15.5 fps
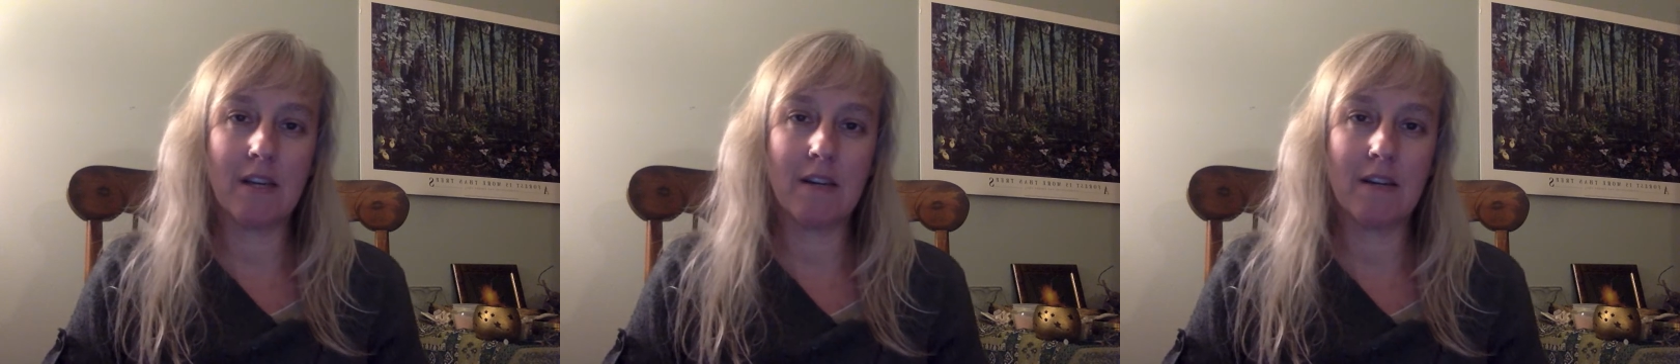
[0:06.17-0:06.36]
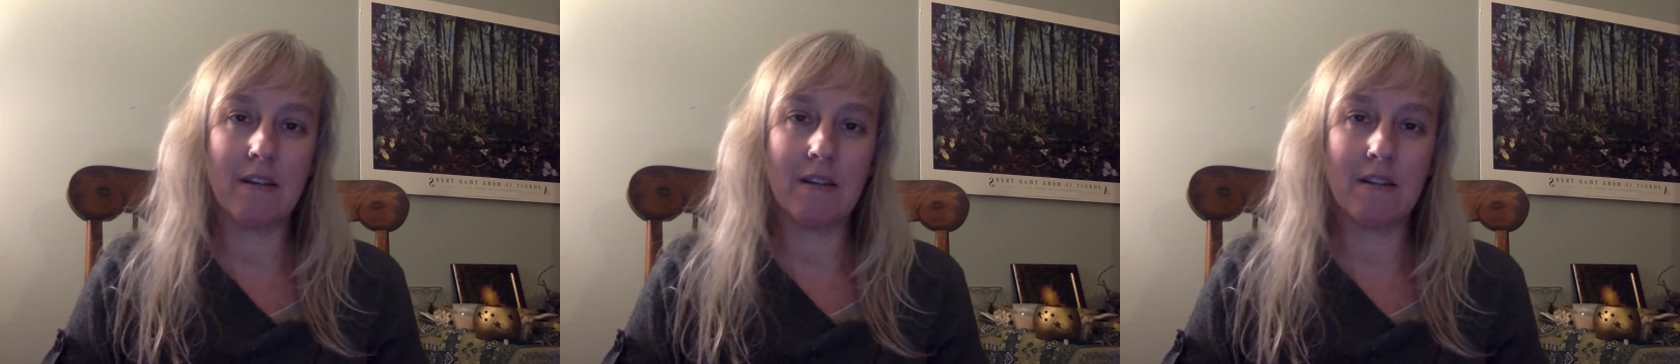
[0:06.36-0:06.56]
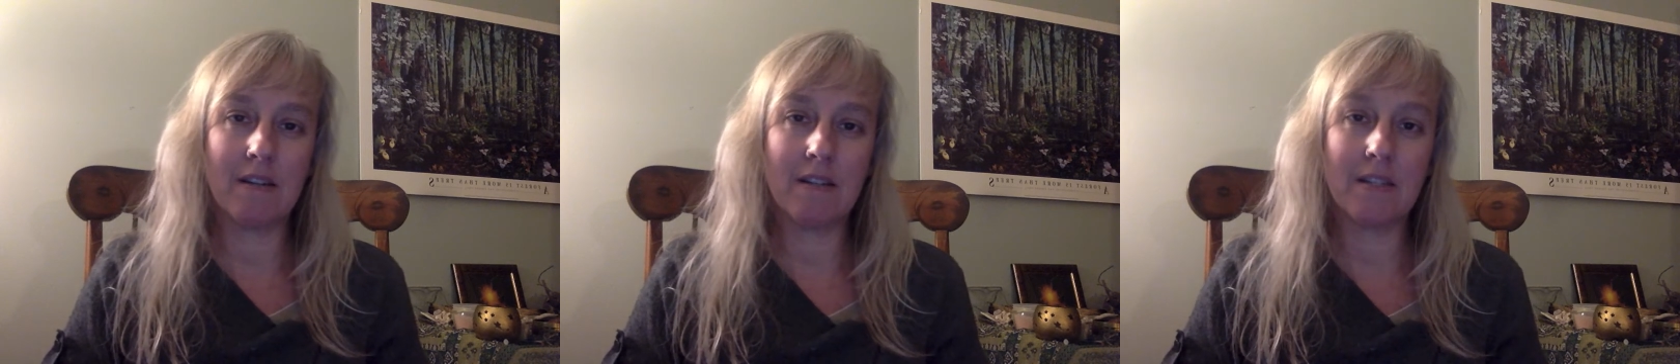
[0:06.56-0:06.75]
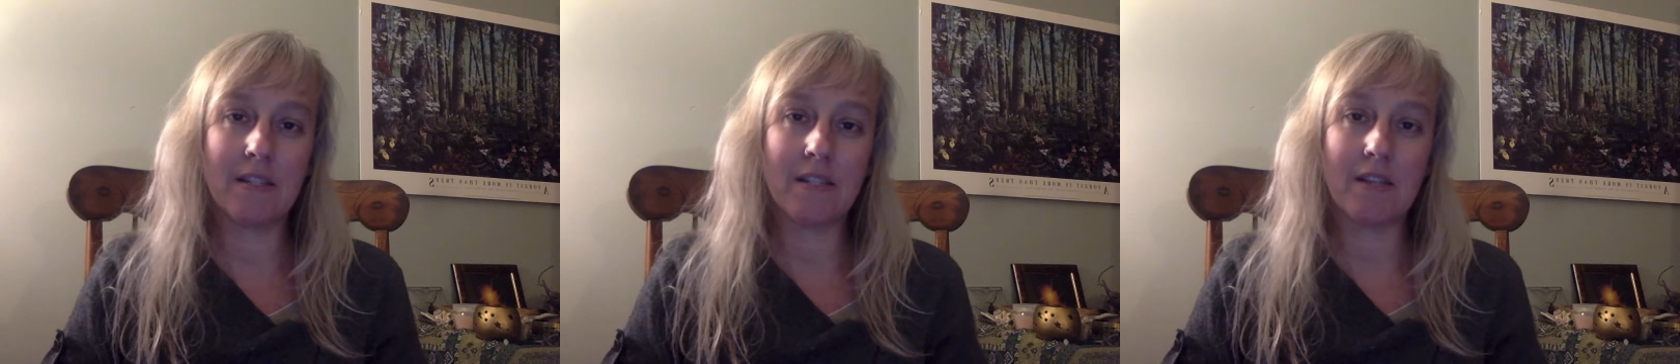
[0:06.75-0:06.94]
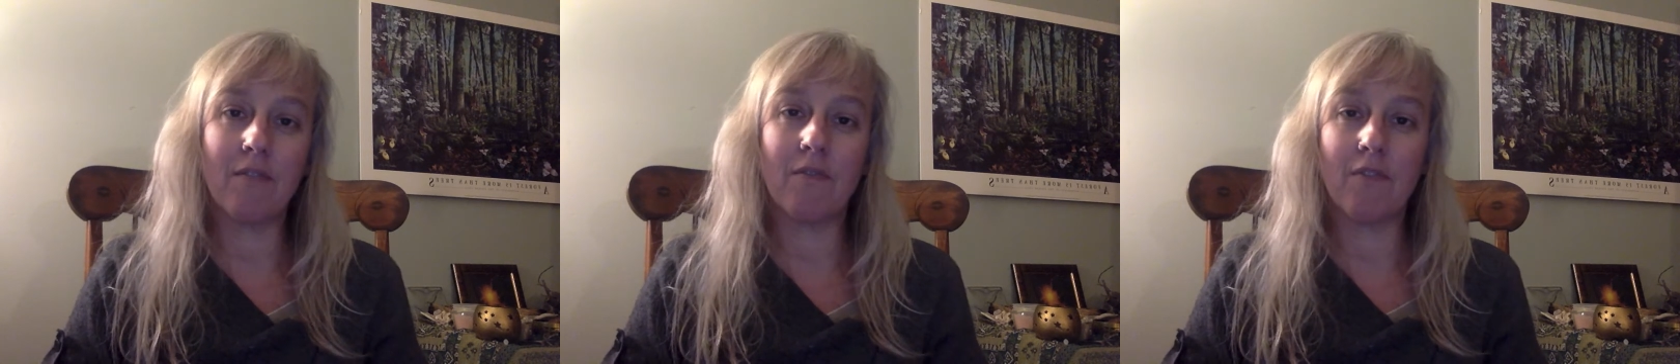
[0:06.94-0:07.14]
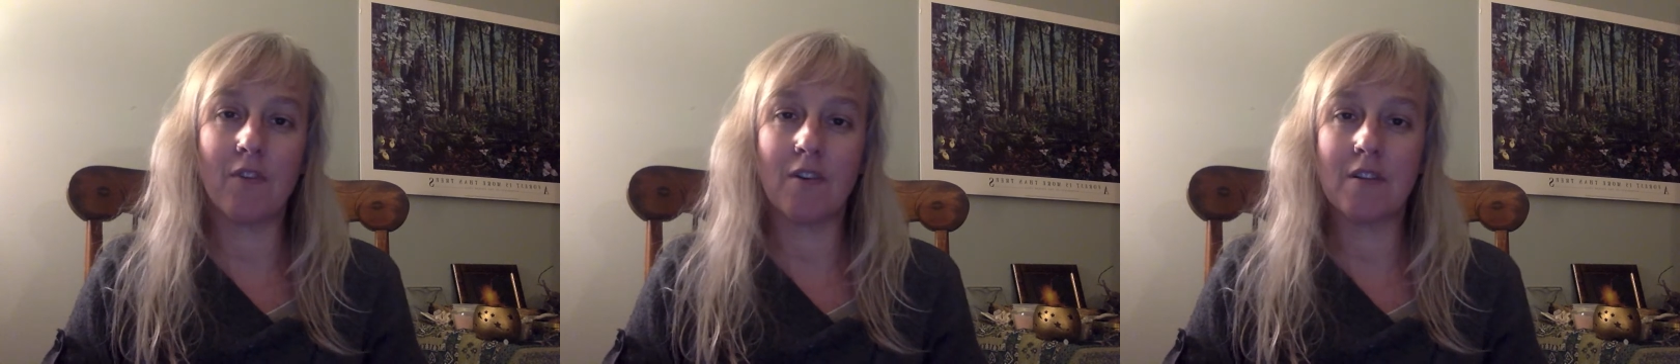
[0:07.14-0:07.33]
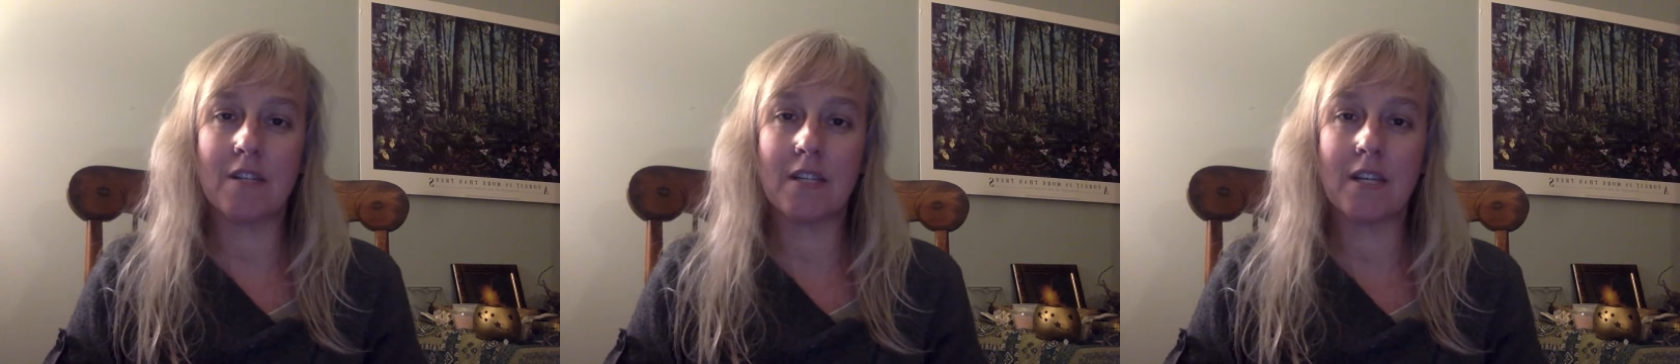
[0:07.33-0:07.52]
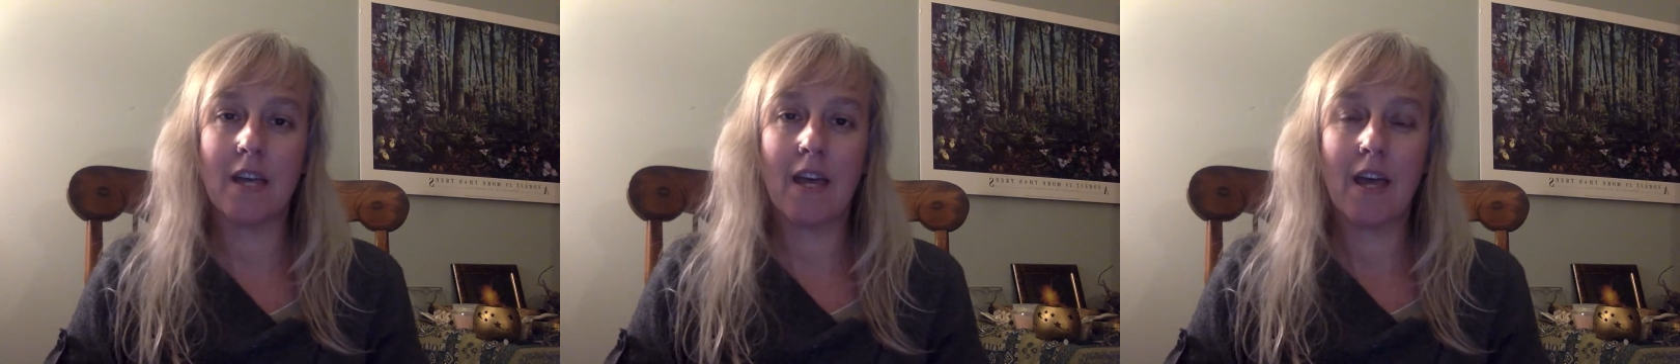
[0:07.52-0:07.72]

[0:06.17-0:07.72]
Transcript: on discomfort.